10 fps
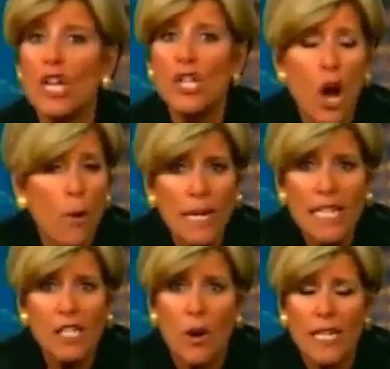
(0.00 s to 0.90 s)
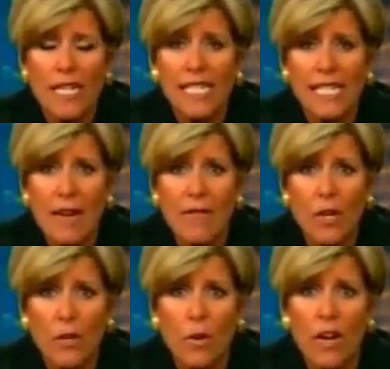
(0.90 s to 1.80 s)
Nobody's going to save
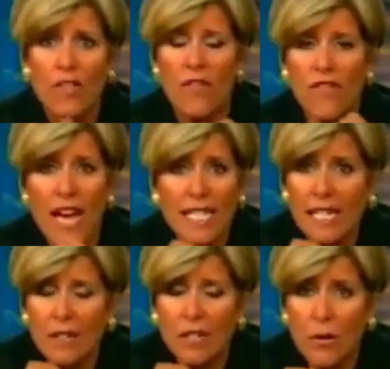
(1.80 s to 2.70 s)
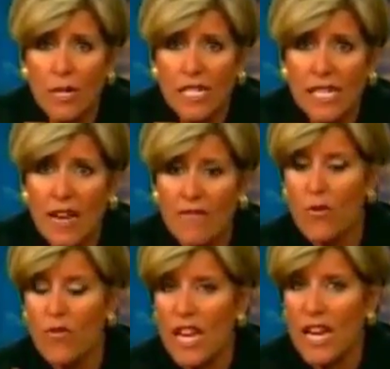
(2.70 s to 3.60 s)
you. The feds aren't going to save
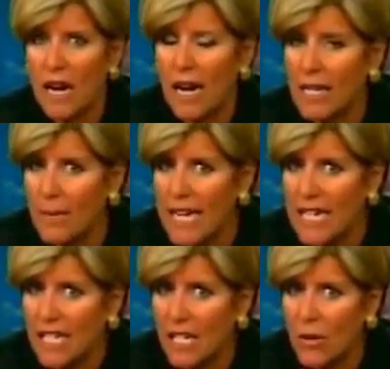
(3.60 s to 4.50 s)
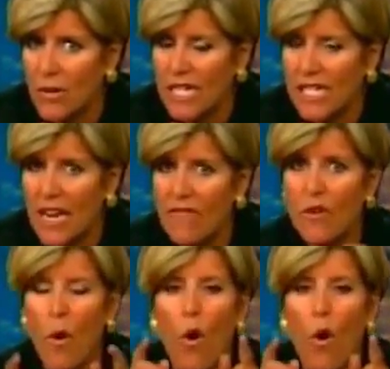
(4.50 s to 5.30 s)
you. The economy isn't going to save you.